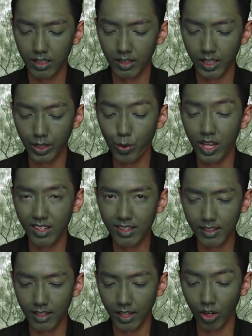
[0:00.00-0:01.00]
Like, you can
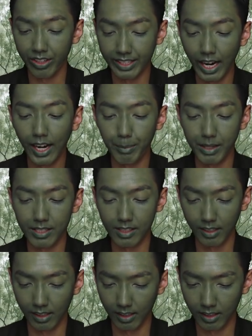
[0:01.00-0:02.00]
eat it and not die,
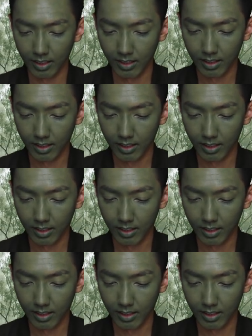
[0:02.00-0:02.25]
basically.